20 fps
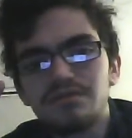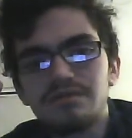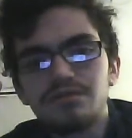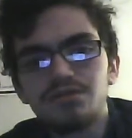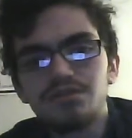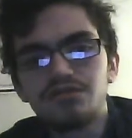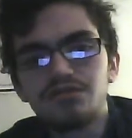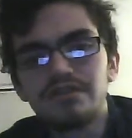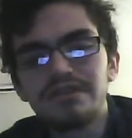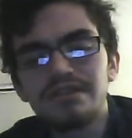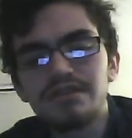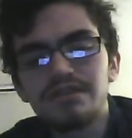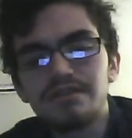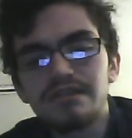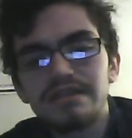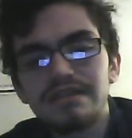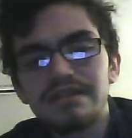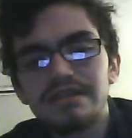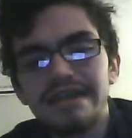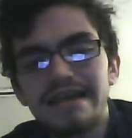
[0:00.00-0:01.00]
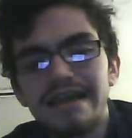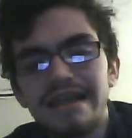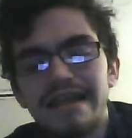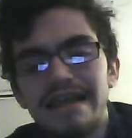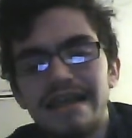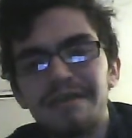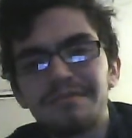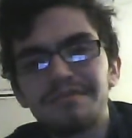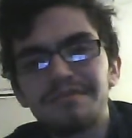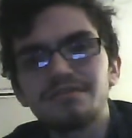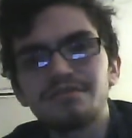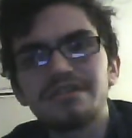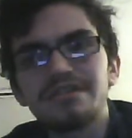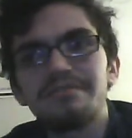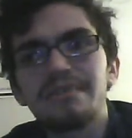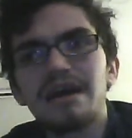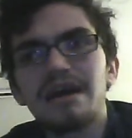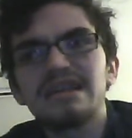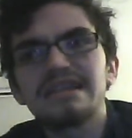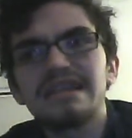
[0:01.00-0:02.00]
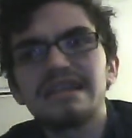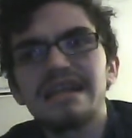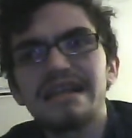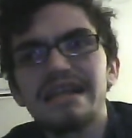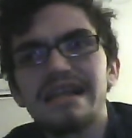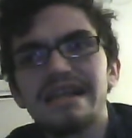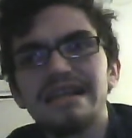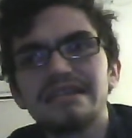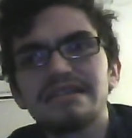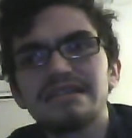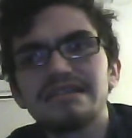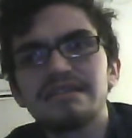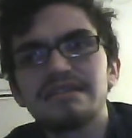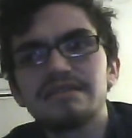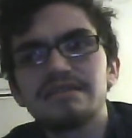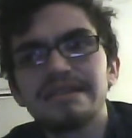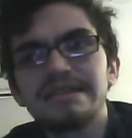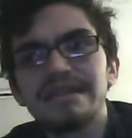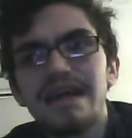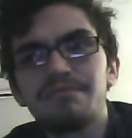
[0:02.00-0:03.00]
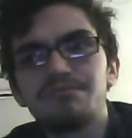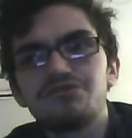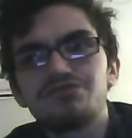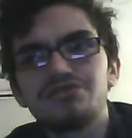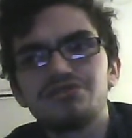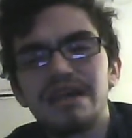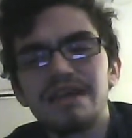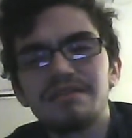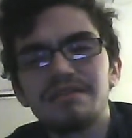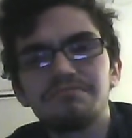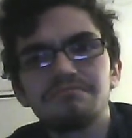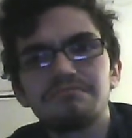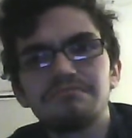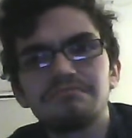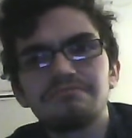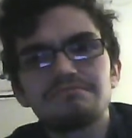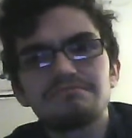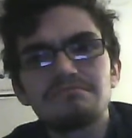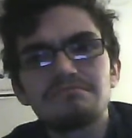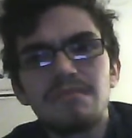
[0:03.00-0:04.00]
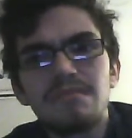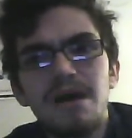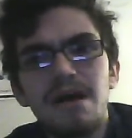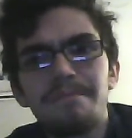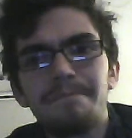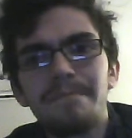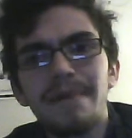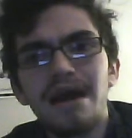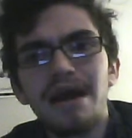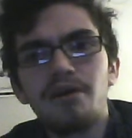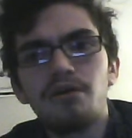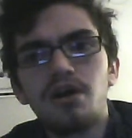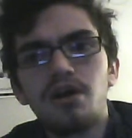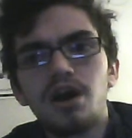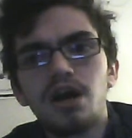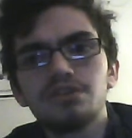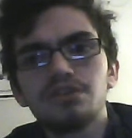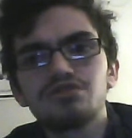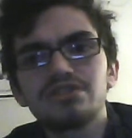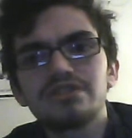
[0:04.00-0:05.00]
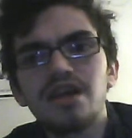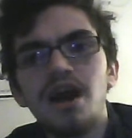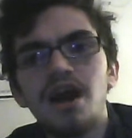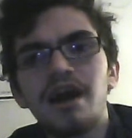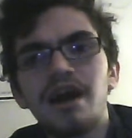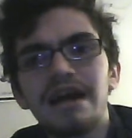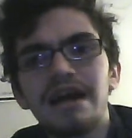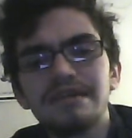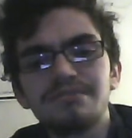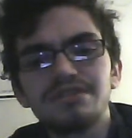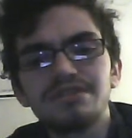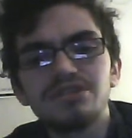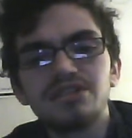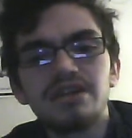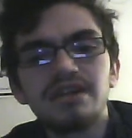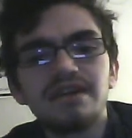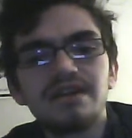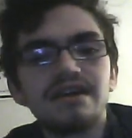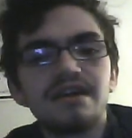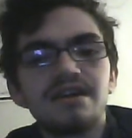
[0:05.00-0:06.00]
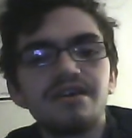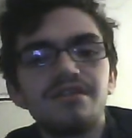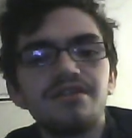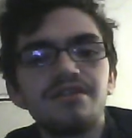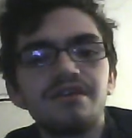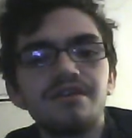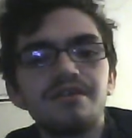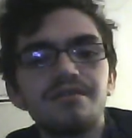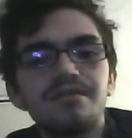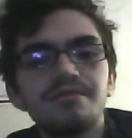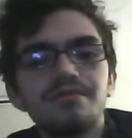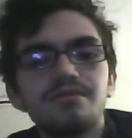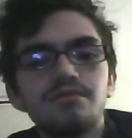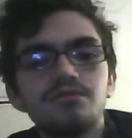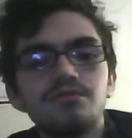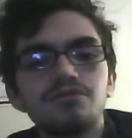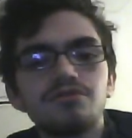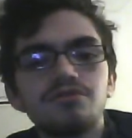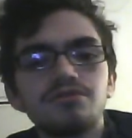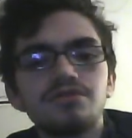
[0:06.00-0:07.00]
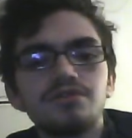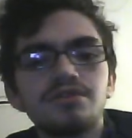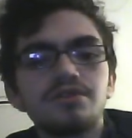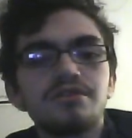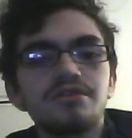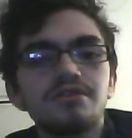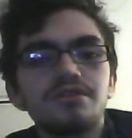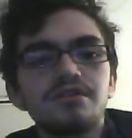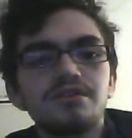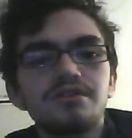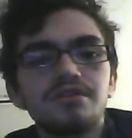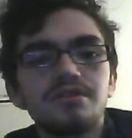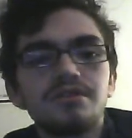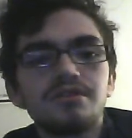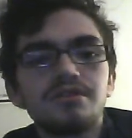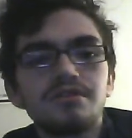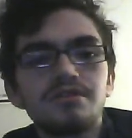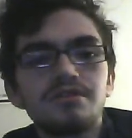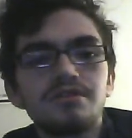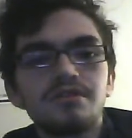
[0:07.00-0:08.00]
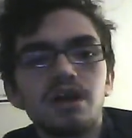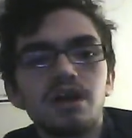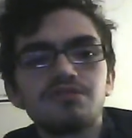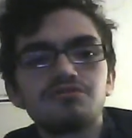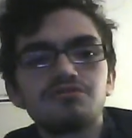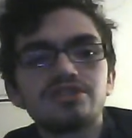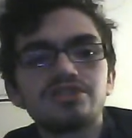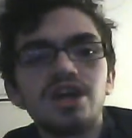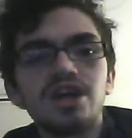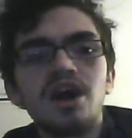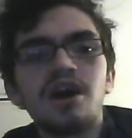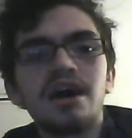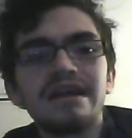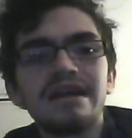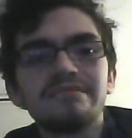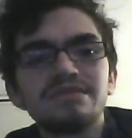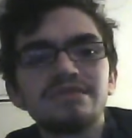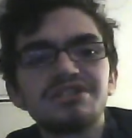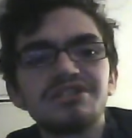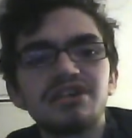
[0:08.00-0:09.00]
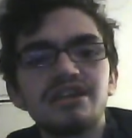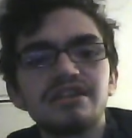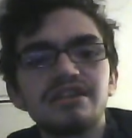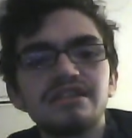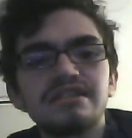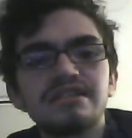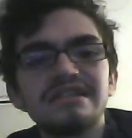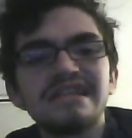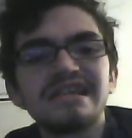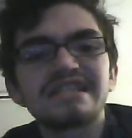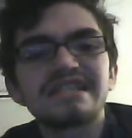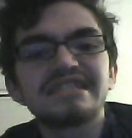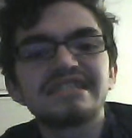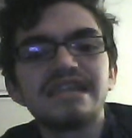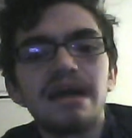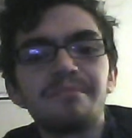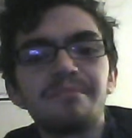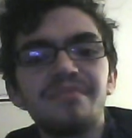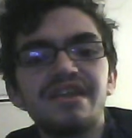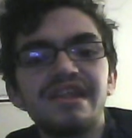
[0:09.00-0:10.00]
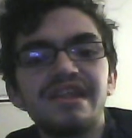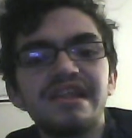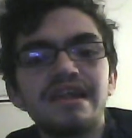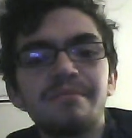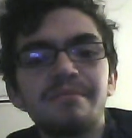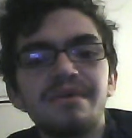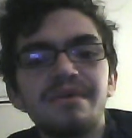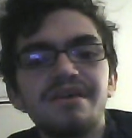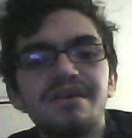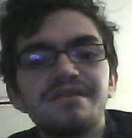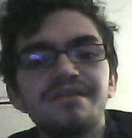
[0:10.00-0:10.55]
during the collapse was about 8 to 10%. About 100 times the 100 times the accepted limit.